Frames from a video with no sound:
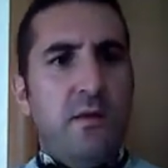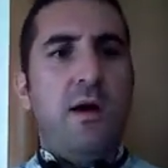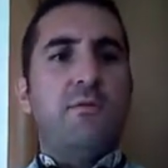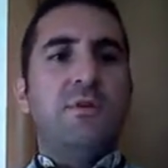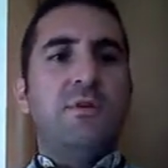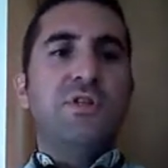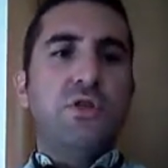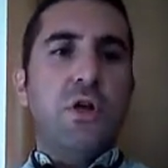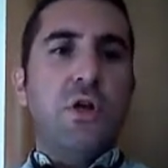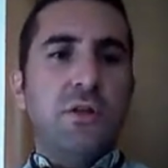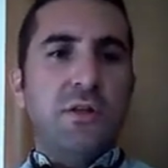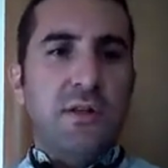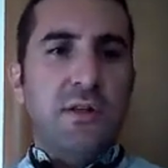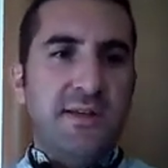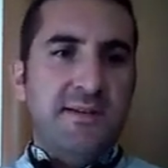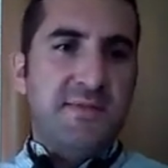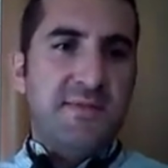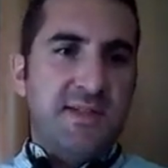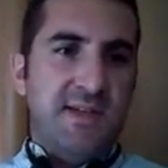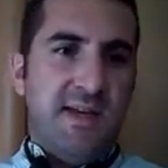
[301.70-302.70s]
Aristotle
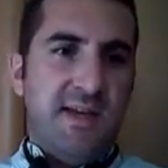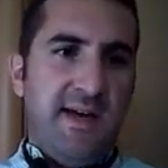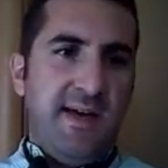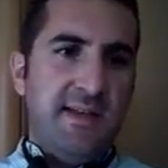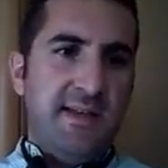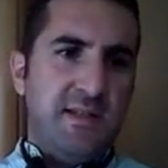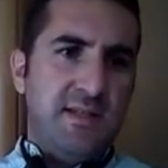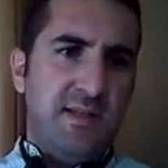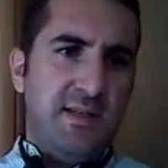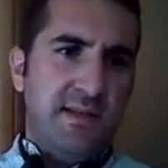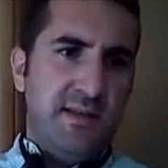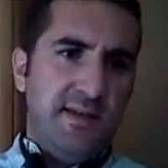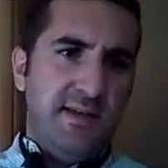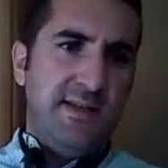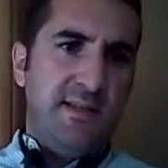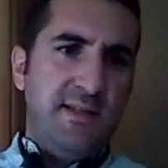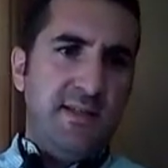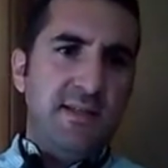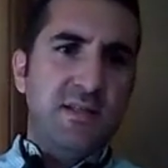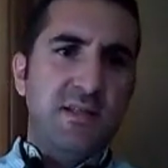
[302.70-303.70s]
have said,
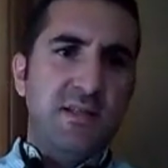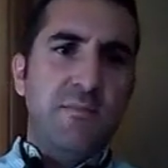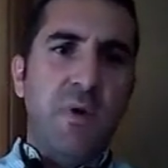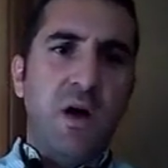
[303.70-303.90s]
it is the